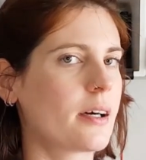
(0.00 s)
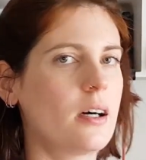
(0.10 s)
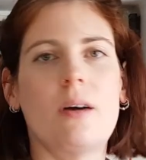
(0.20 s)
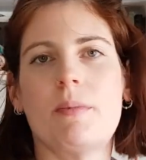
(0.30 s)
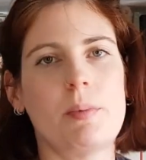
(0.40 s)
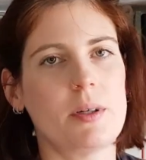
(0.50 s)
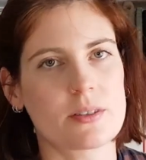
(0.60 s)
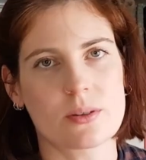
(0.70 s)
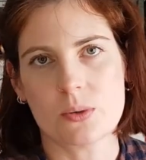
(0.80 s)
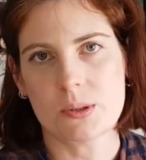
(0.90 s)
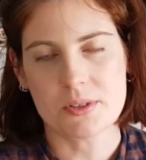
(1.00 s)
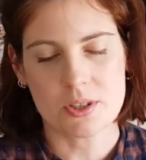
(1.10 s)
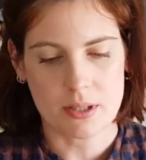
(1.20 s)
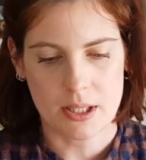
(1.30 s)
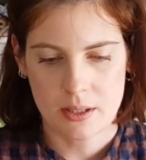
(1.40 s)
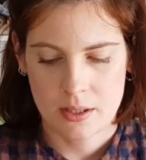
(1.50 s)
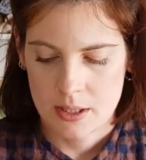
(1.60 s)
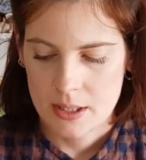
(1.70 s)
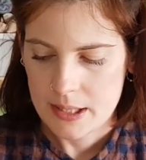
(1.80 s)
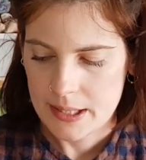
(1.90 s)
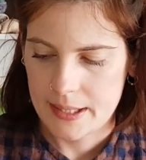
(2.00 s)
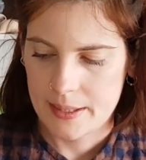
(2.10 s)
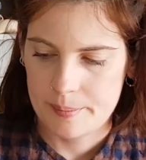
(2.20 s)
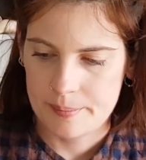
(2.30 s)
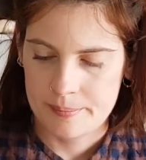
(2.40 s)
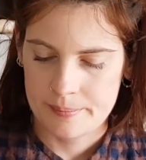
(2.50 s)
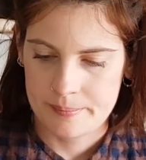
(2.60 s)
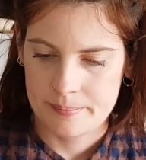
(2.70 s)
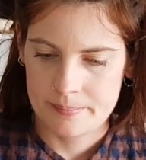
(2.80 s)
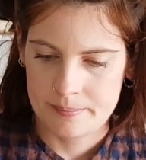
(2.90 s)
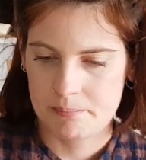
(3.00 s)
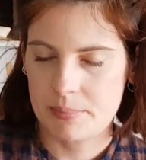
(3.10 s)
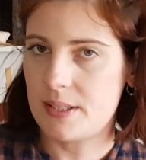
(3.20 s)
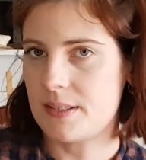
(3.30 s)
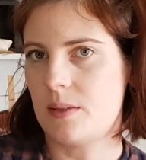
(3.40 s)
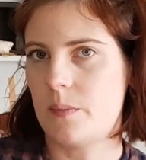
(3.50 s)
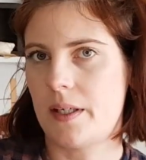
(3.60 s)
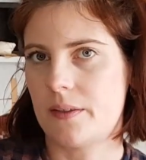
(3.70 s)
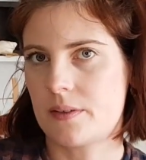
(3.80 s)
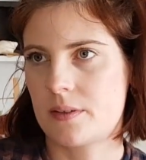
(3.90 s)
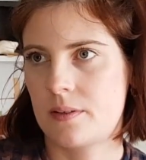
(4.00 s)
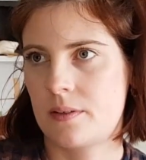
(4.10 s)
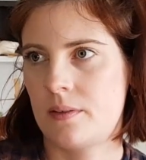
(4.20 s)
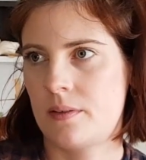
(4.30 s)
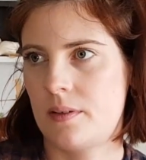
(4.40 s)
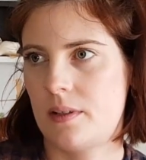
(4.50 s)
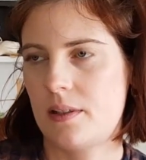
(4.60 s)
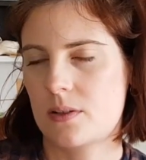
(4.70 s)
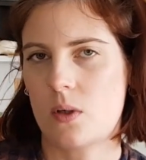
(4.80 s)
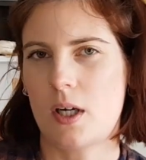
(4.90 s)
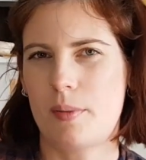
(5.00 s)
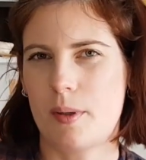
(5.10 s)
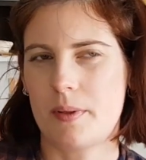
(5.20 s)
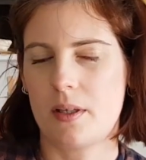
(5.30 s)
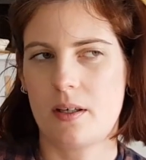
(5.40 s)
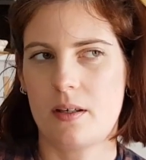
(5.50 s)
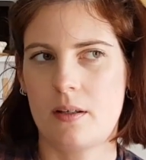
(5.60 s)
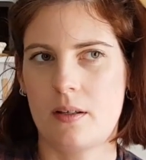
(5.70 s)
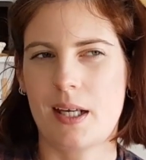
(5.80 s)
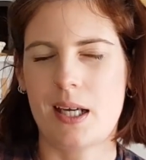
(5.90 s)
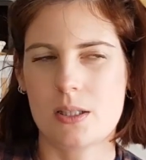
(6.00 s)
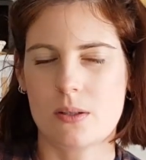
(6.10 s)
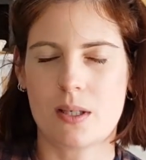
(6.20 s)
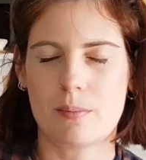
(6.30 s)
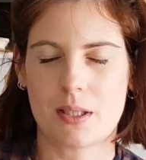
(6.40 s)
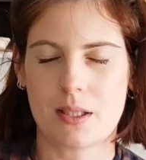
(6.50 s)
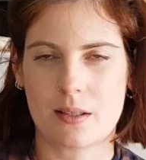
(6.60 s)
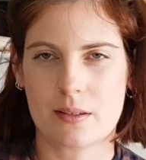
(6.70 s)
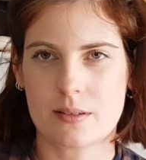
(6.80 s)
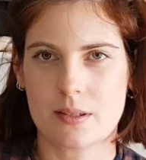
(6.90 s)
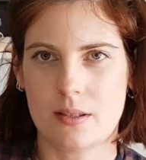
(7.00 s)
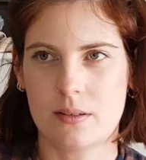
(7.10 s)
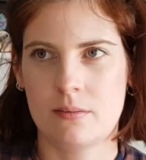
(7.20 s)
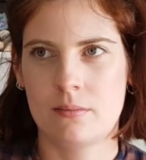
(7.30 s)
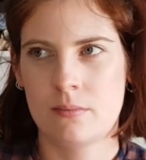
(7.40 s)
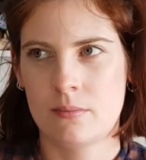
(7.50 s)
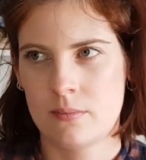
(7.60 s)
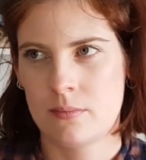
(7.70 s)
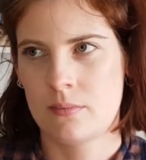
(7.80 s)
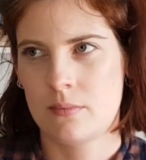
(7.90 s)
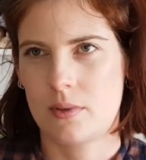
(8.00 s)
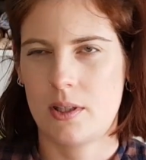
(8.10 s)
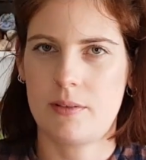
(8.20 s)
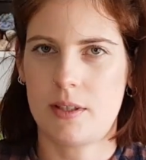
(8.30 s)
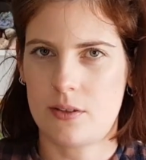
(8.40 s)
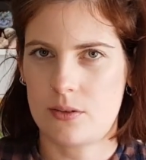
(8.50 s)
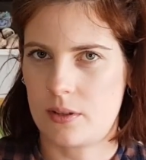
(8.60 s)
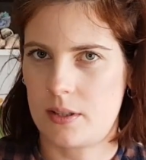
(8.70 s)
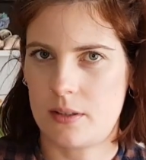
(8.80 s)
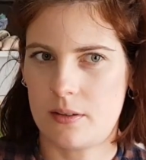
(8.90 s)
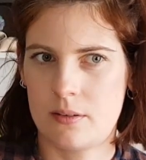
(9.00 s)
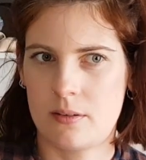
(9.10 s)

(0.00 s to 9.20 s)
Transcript: can't remember what it's called, I'm sorry. But it's in Wales. It's quite popular. Katie Greenbean likes it. I really enjoyed it.